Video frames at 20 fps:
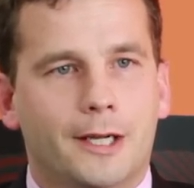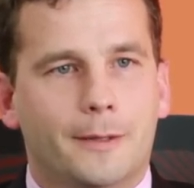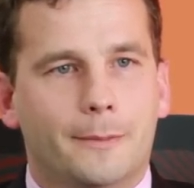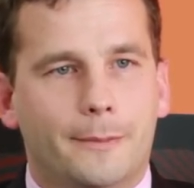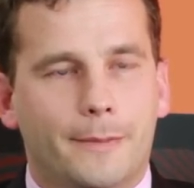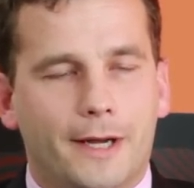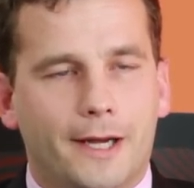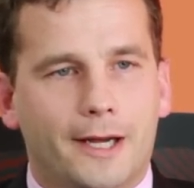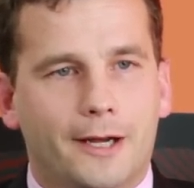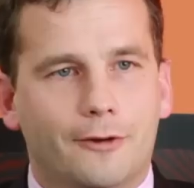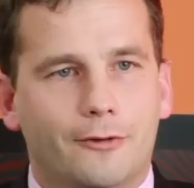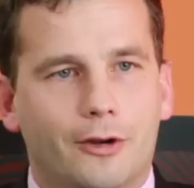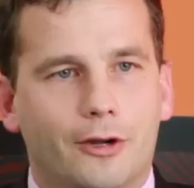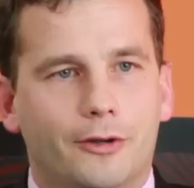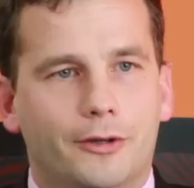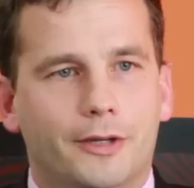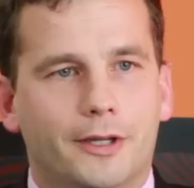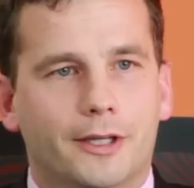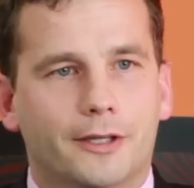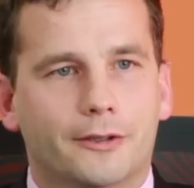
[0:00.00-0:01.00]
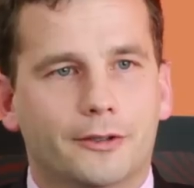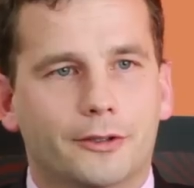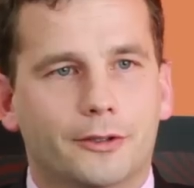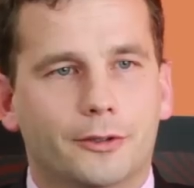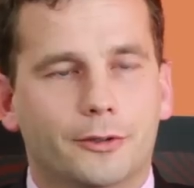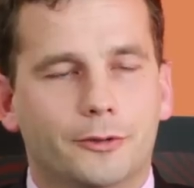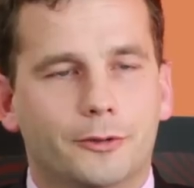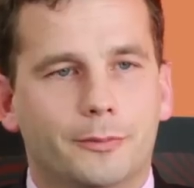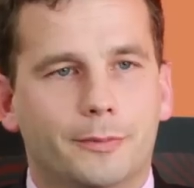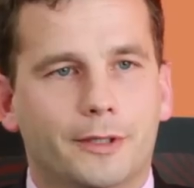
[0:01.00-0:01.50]
bar owner
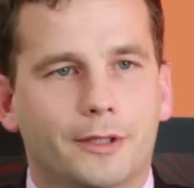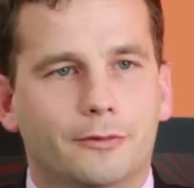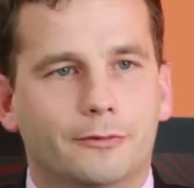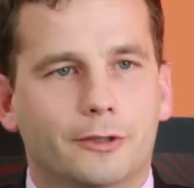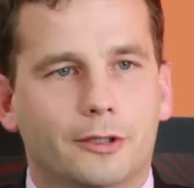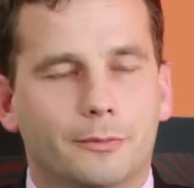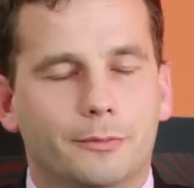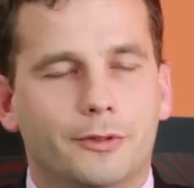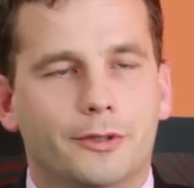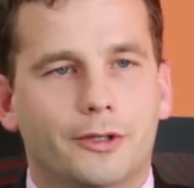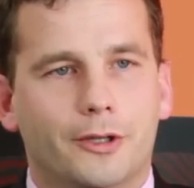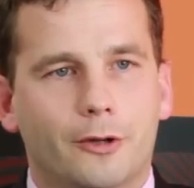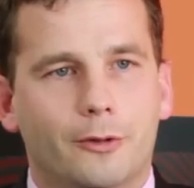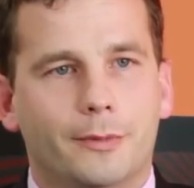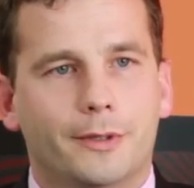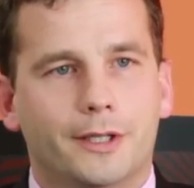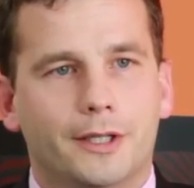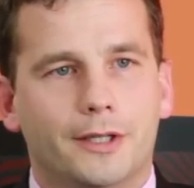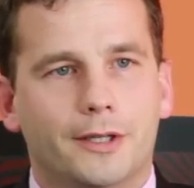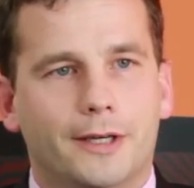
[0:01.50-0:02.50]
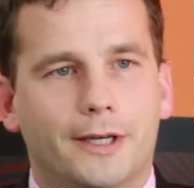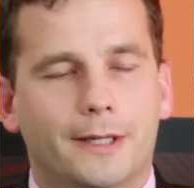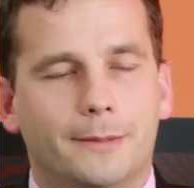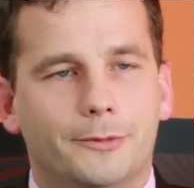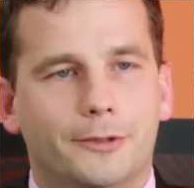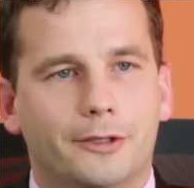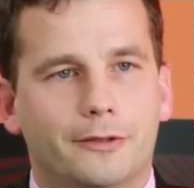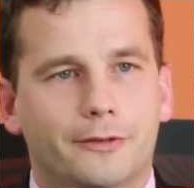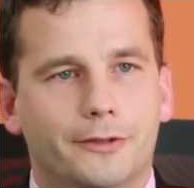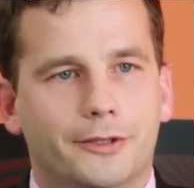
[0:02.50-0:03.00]
who's been robbed so many
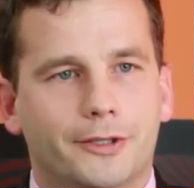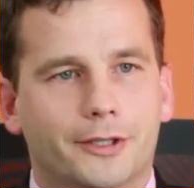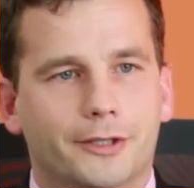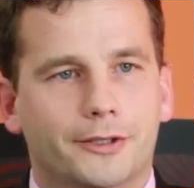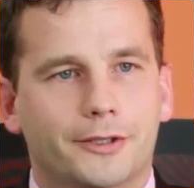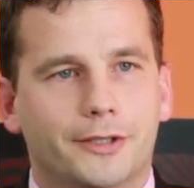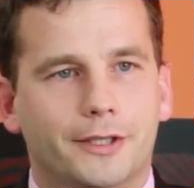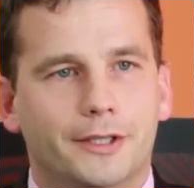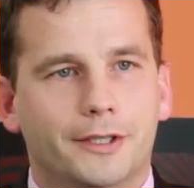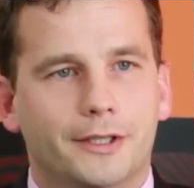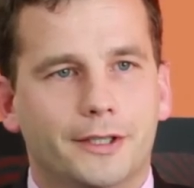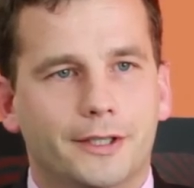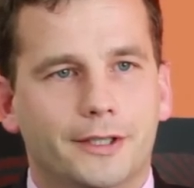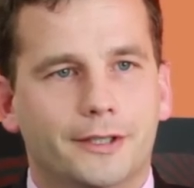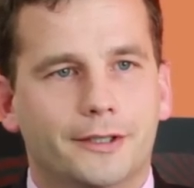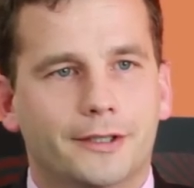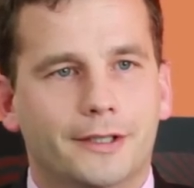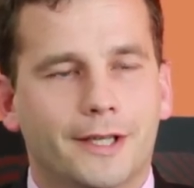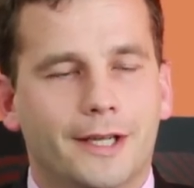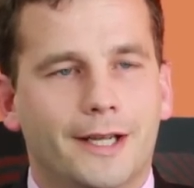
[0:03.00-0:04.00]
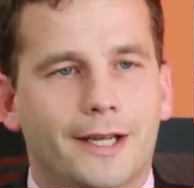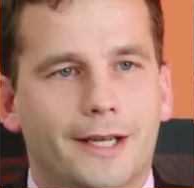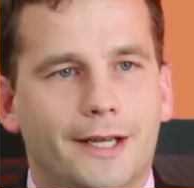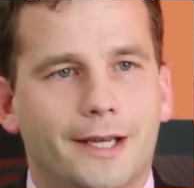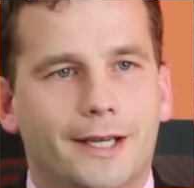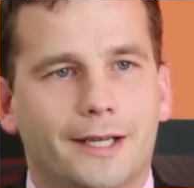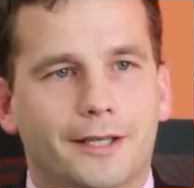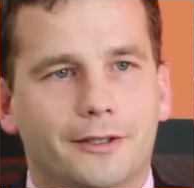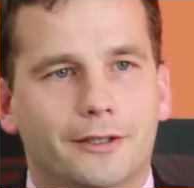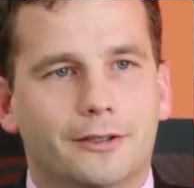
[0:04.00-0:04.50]
times over 16 years
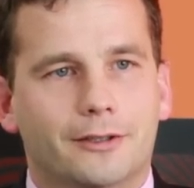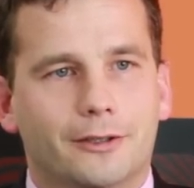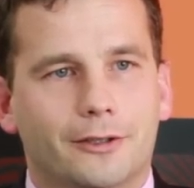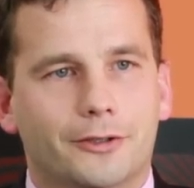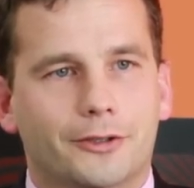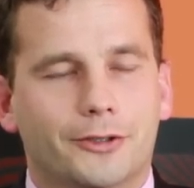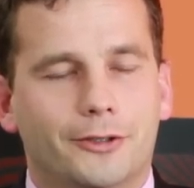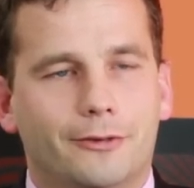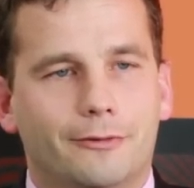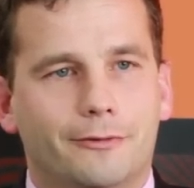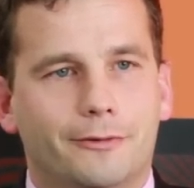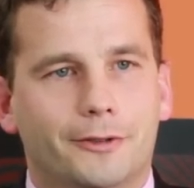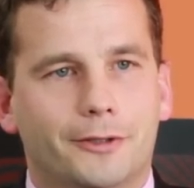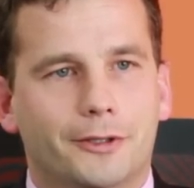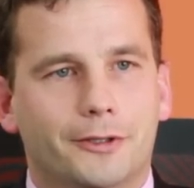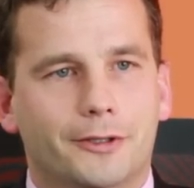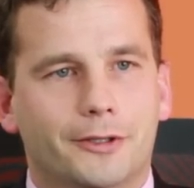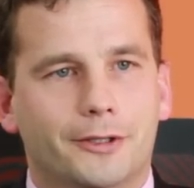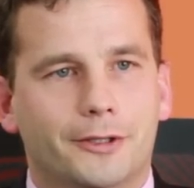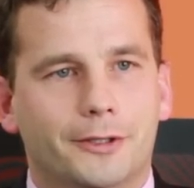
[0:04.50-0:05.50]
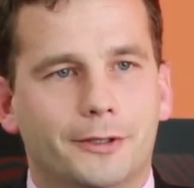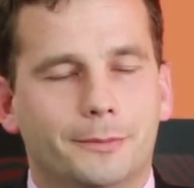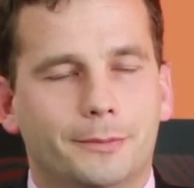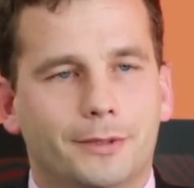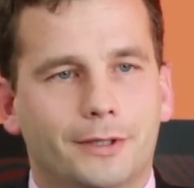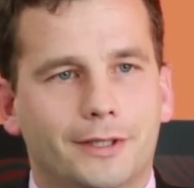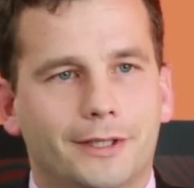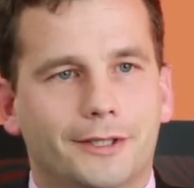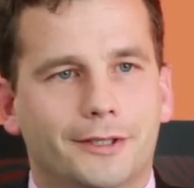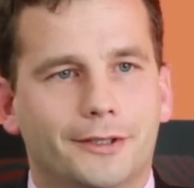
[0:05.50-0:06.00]
and has lost confidence in the
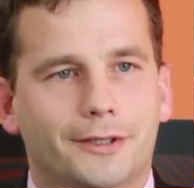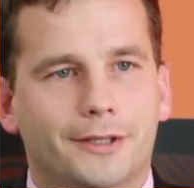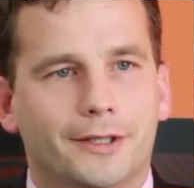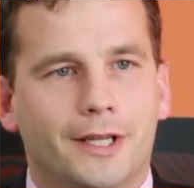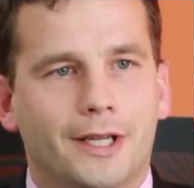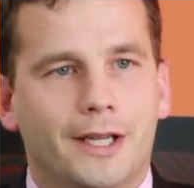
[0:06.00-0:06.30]
police.